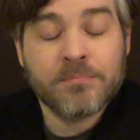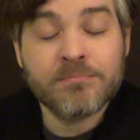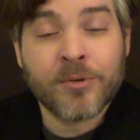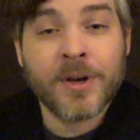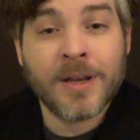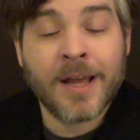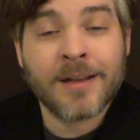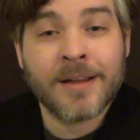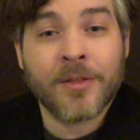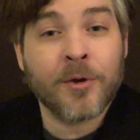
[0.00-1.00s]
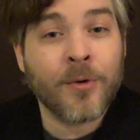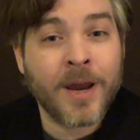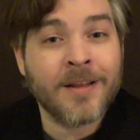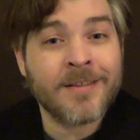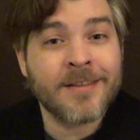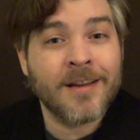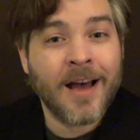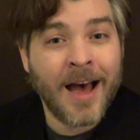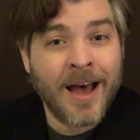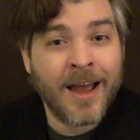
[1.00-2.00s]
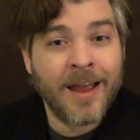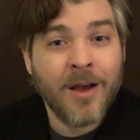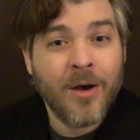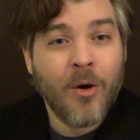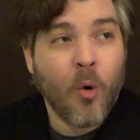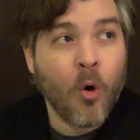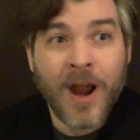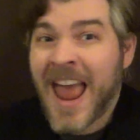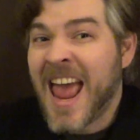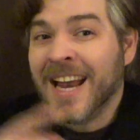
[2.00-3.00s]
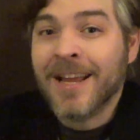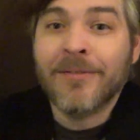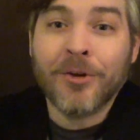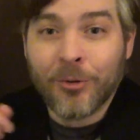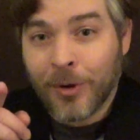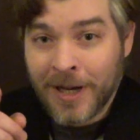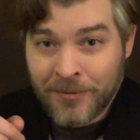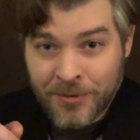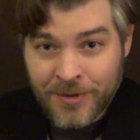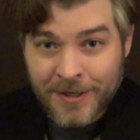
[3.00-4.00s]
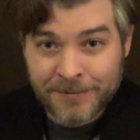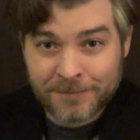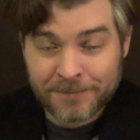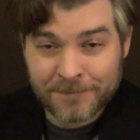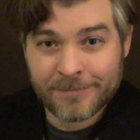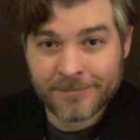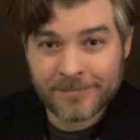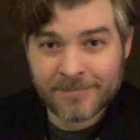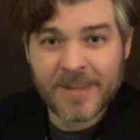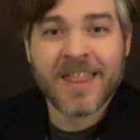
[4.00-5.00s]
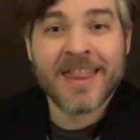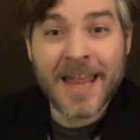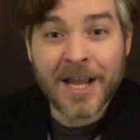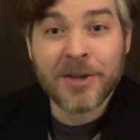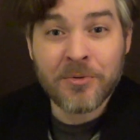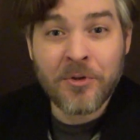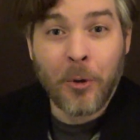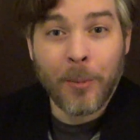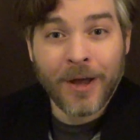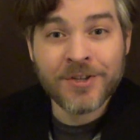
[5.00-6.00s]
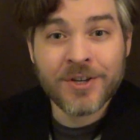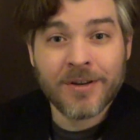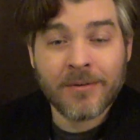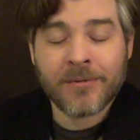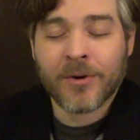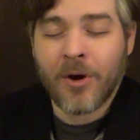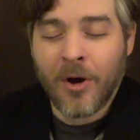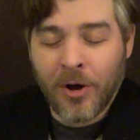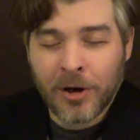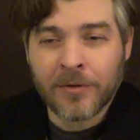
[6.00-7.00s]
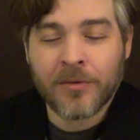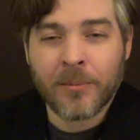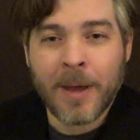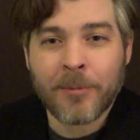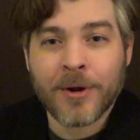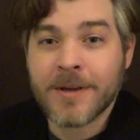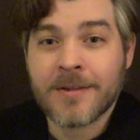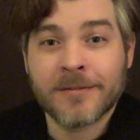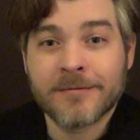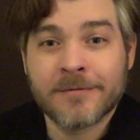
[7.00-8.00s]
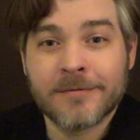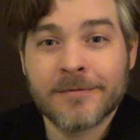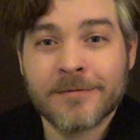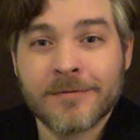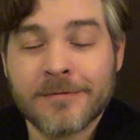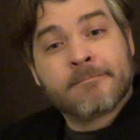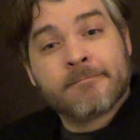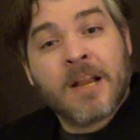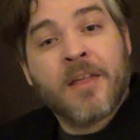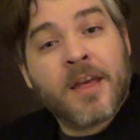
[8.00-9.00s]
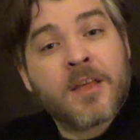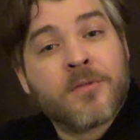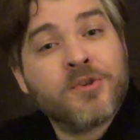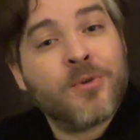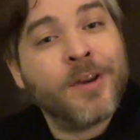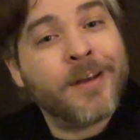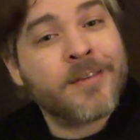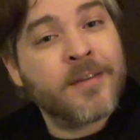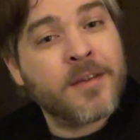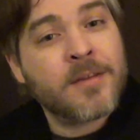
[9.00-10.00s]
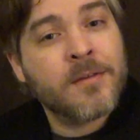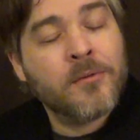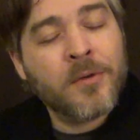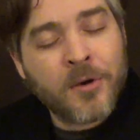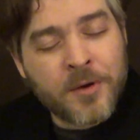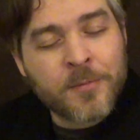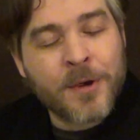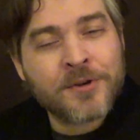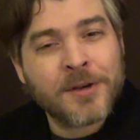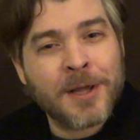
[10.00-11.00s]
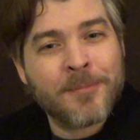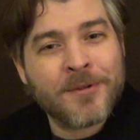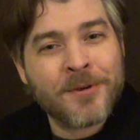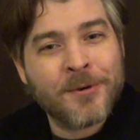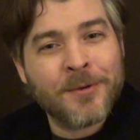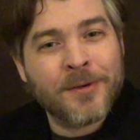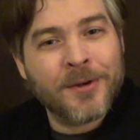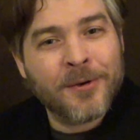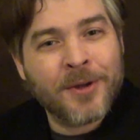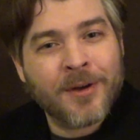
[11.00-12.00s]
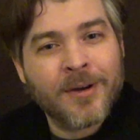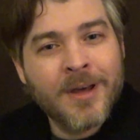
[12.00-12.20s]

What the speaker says: pretty likely the greatest I or any of you will ever see. Thank you so much for all of the memories. Thanks for joining us on this very special episode of the Dohyo.